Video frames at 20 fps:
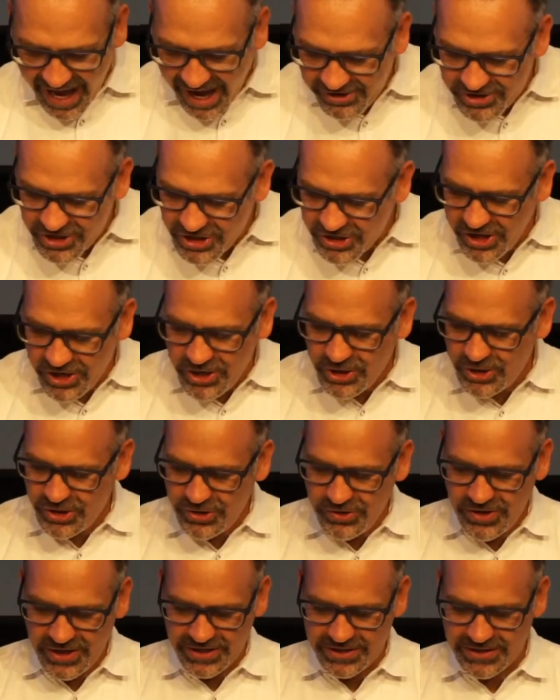are you going to
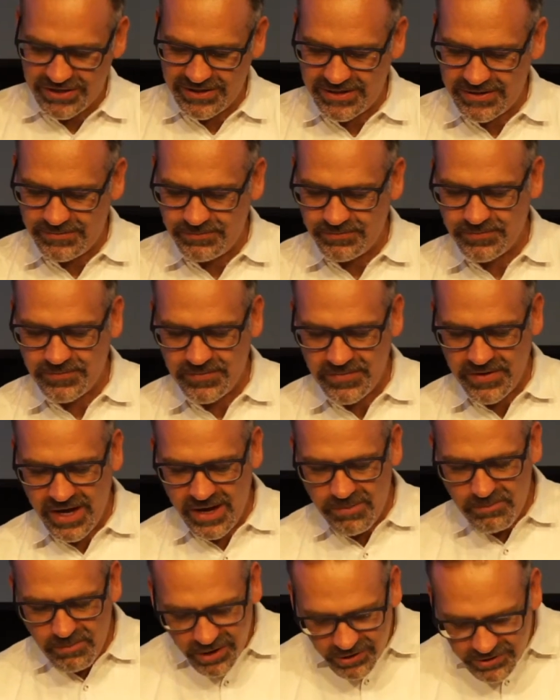do this?
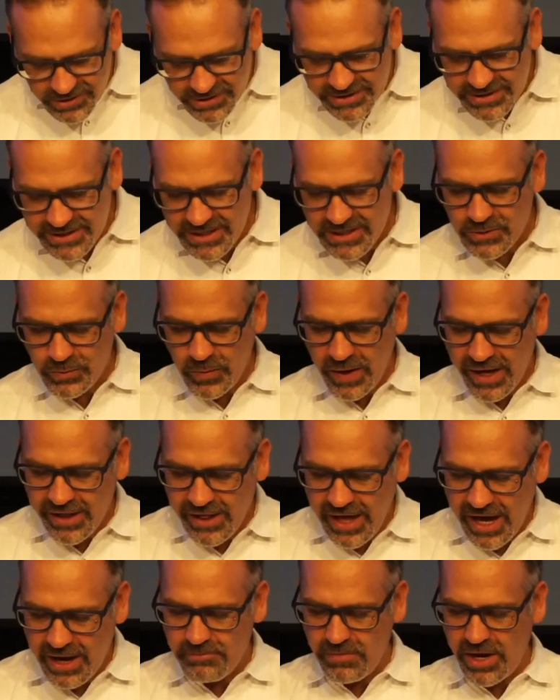And Moses says, well,
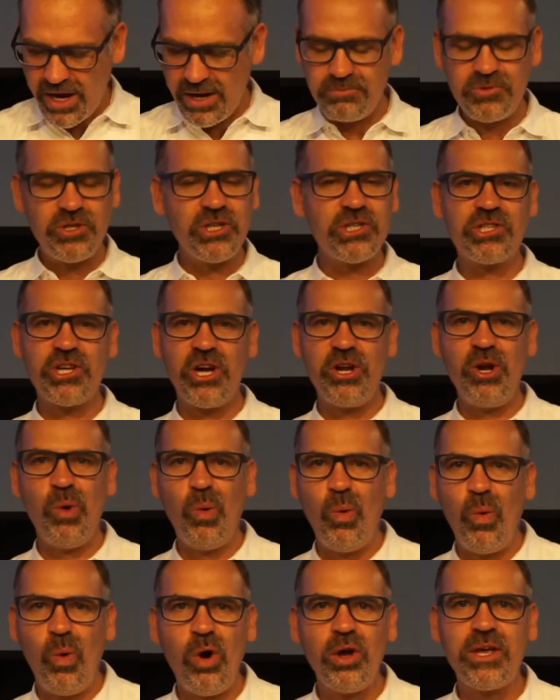I'm just going to
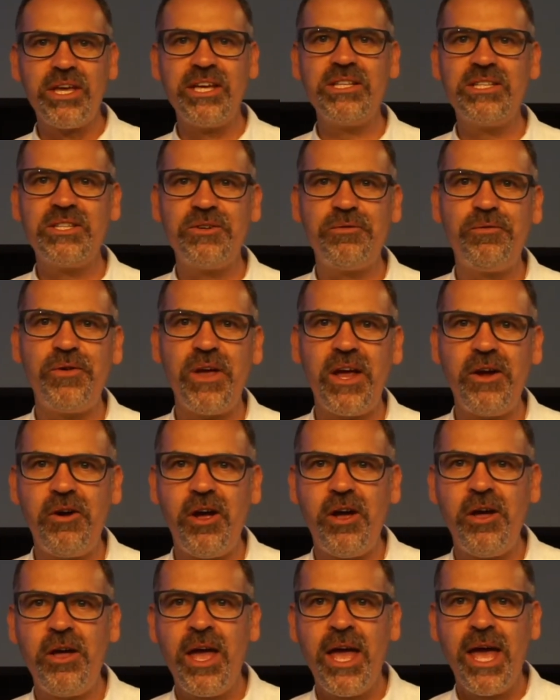walk into
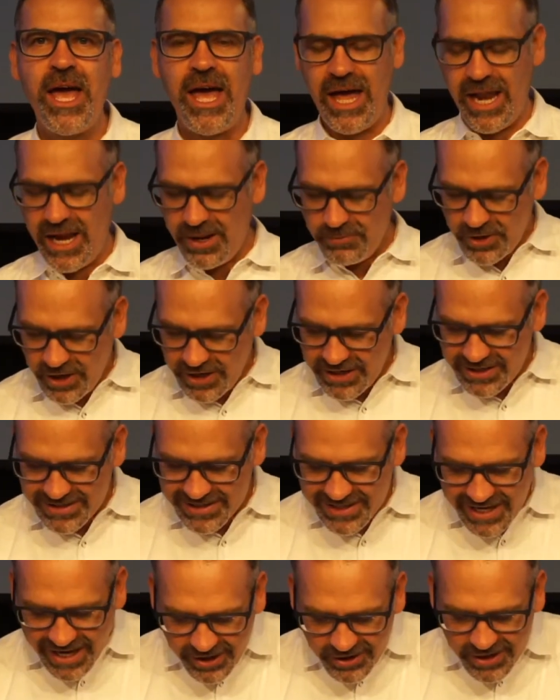Pharaoh and I'm going to
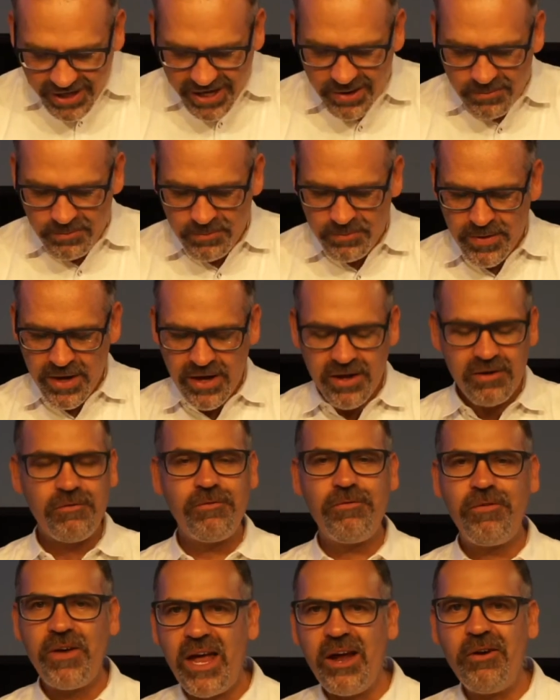tell him,
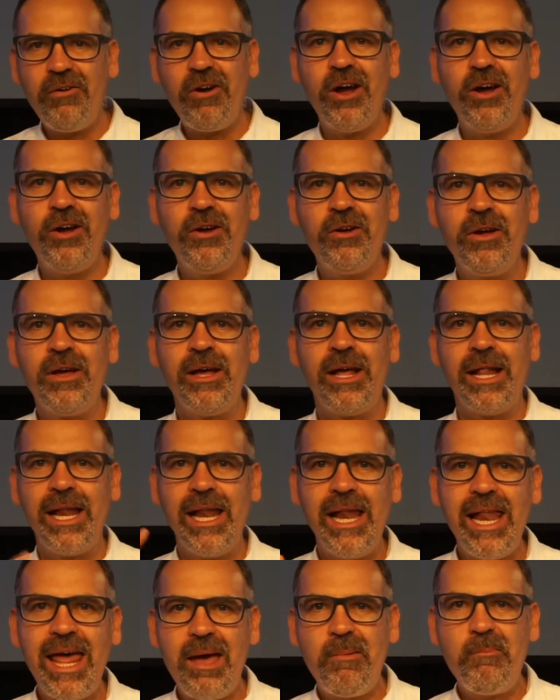Pharaoh,
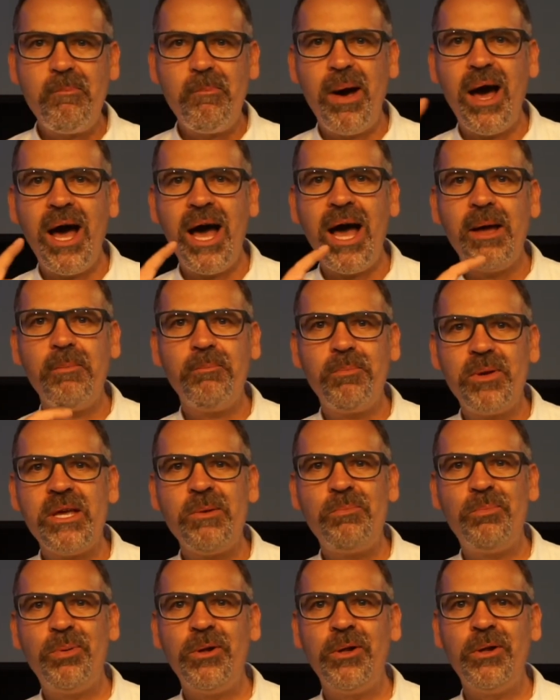let my
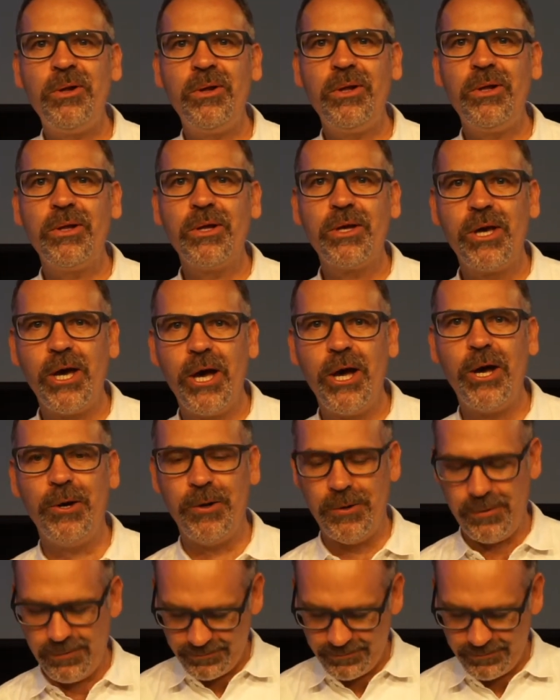people go.